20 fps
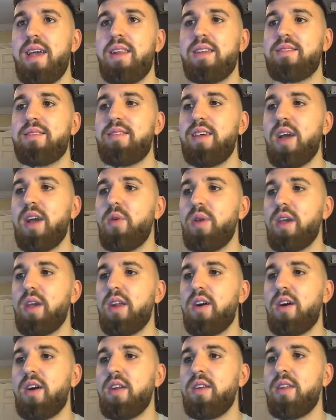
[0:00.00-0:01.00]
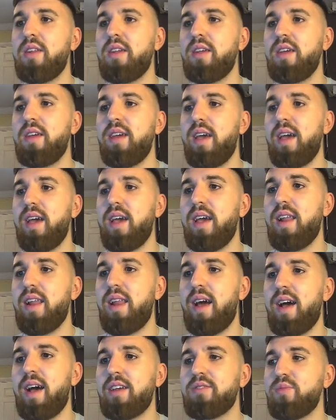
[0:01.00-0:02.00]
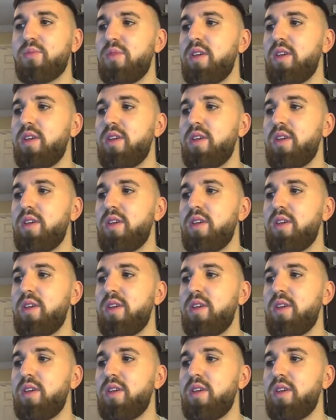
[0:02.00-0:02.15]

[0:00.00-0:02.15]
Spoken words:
see how we get on last week.